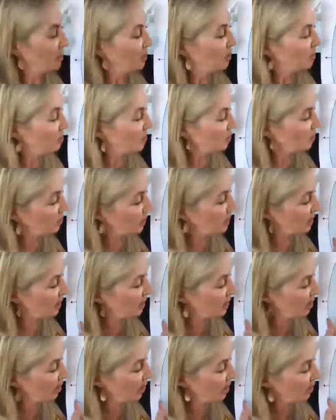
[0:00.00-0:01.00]
So
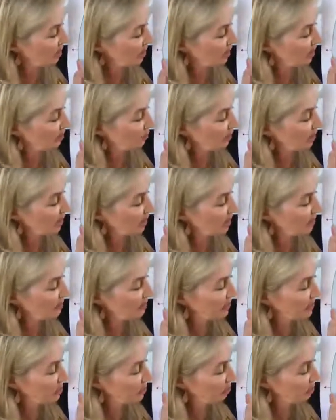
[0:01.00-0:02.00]
here, if we're
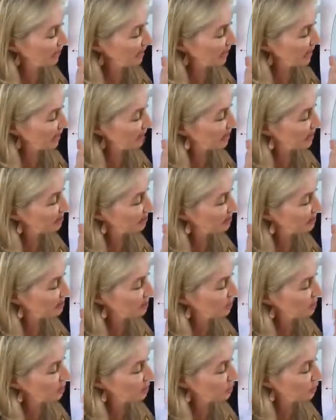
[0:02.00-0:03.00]
having the past
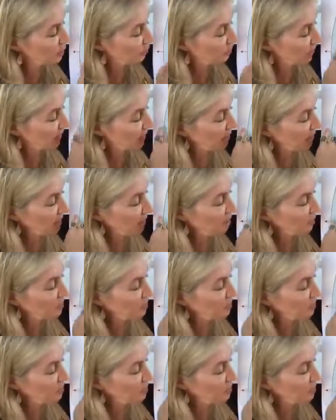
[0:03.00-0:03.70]
speed up,